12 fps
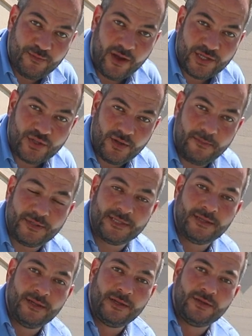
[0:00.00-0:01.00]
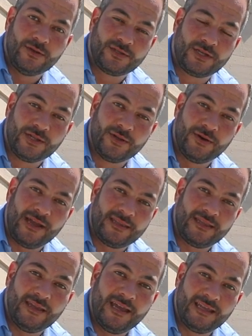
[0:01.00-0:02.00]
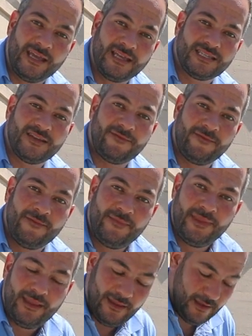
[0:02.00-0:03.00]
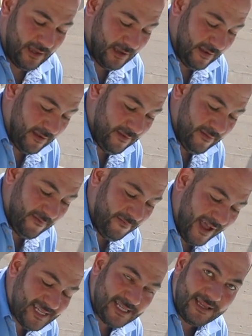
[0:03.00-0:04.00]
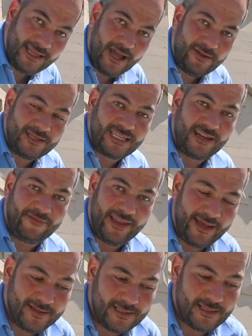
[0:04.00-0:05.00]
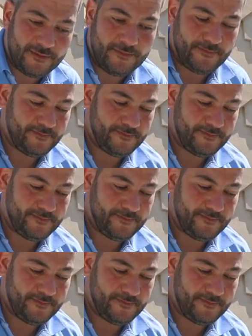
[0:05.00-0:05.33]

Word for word: small strips, use glue and adhesive to fasten it down instead of nails.